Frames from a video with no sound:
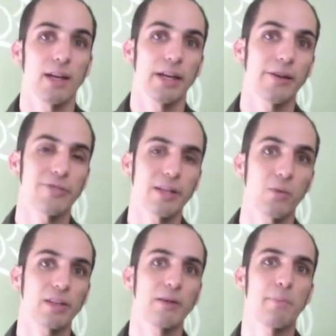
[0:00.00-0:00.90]
If
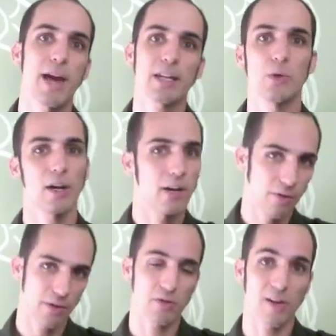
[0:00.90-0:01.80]
anyone can peg you, and I know
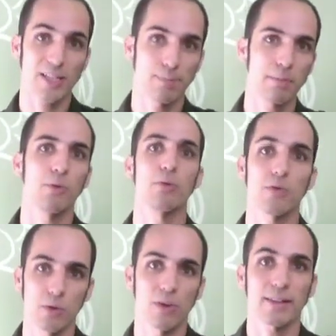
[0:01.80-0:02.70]
that there's lots of people who
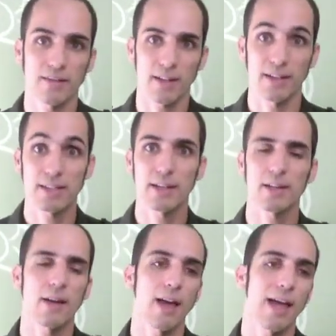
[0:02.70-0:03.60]
like this
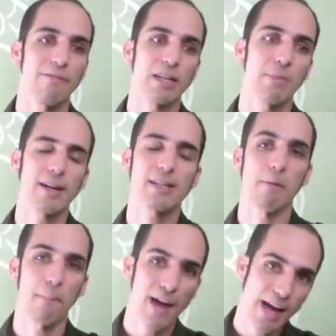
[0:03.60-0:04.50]
idea, if anybody
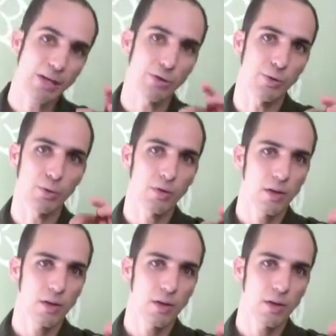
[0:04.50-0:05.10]
can peg you